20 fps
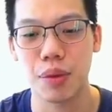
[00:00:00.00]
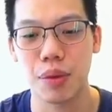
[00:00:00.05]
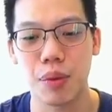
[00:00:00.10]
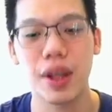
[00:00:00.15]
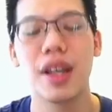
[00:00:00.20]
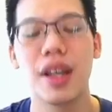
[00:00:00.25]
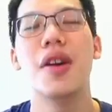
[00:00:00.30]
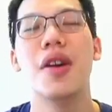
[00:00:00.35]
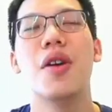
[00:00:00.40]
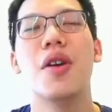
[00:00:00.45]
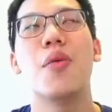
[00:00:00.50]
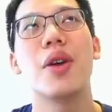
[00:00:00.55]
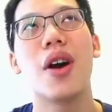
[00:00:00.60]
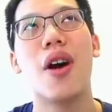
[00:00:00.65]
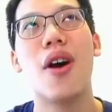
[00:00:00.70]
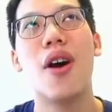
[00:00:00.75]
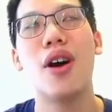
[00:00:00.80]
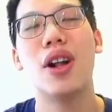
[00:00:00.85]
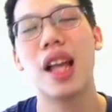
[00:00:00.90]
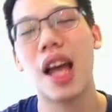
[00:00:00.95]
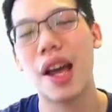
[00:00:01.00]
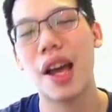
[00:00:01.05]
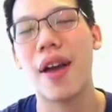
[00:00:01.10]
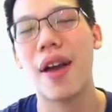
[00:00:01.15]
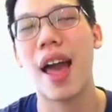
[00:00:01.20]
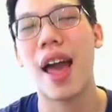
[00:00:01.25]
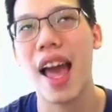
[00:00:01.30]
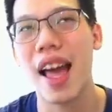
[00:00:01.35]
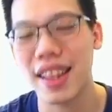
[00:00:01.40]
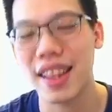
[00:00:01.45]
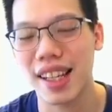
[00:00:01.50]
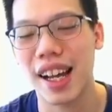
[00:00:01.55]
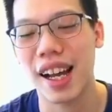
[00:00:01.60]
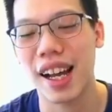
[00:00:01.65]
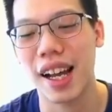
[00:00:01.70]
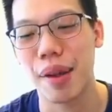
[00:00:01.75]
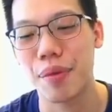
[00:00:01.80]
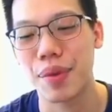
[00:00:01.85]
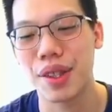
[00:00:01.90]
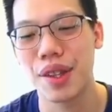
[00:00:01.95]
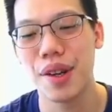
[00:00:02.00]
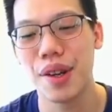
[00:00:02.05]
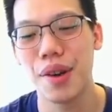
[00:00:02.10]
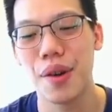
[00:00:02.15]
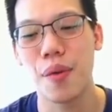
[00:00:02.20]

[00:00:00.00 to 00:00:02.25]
We all have had times